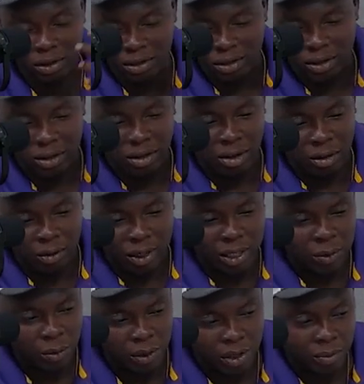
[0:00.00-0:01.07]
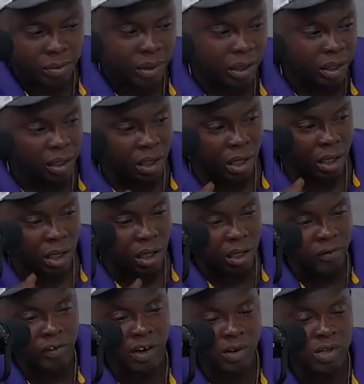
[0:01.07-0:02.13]
Always will be. If I don't
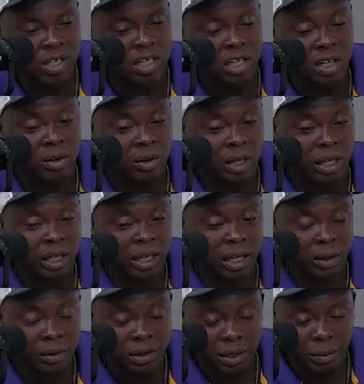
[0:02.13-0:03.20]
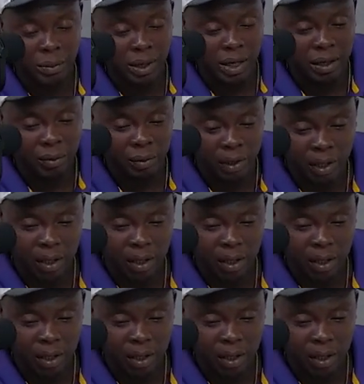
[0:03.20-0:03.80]
see you again, which I probably will,